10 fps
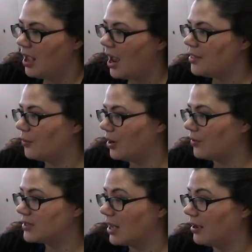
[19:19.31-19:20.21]
and then we
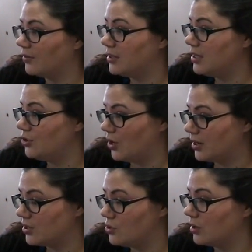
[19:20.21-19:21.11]
always have a
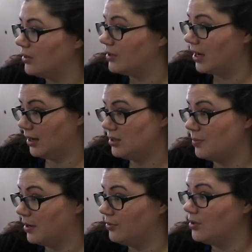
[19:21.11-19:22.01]
DJ, so you could even dance a
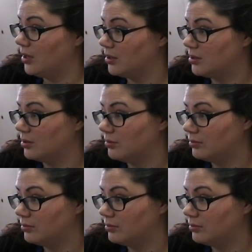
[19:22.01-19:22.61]
bit if you needed to.